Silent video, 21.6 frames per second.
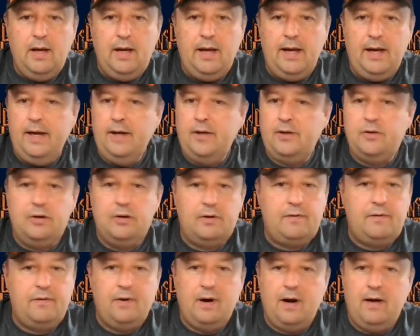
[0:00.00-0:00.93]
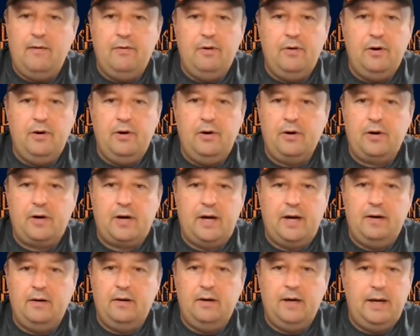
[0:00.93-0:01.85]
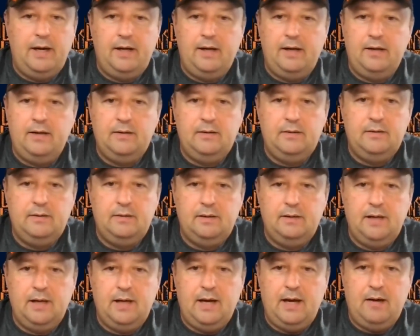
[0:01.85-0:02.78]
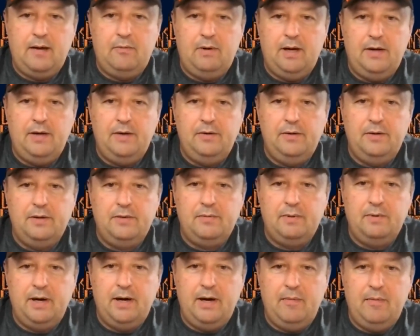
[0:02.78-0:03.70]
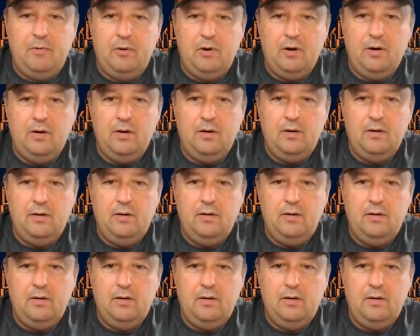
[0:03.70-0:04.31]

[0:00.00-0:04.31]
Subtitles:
and it took forever, and you're kind of like, yeah, I don't want to do this one anymore?